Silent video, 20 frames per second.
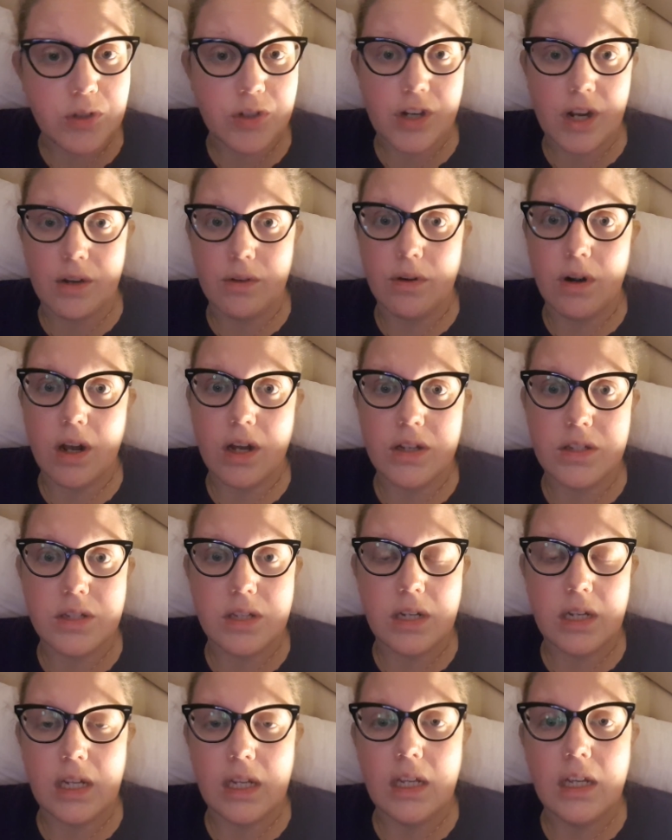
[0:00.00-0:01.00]

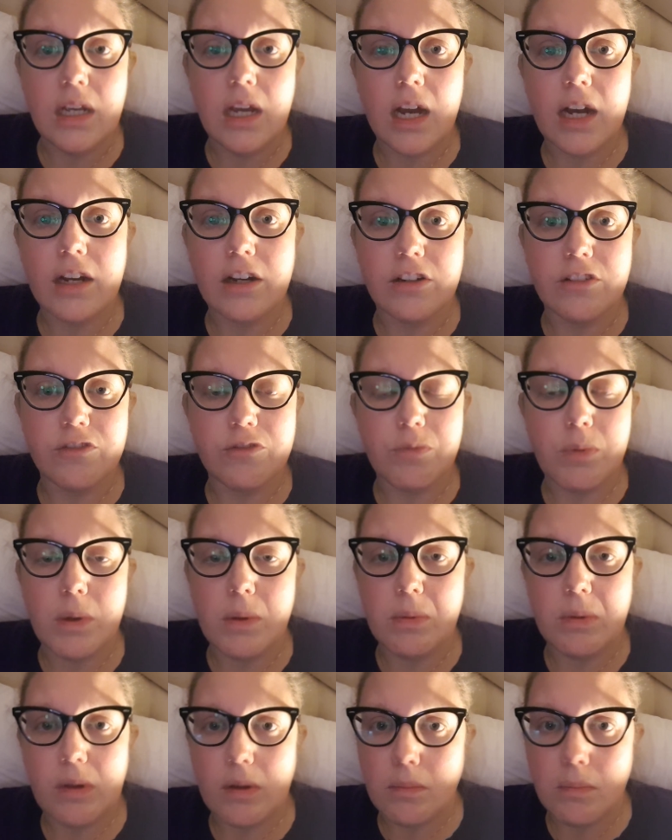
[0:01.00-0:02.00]
generosity of
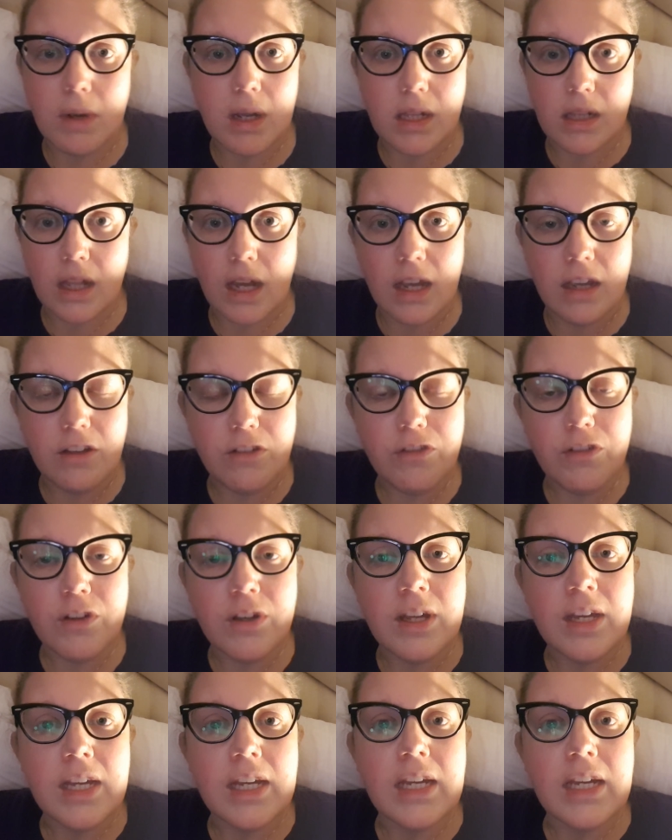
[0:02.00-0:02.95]
people in my life.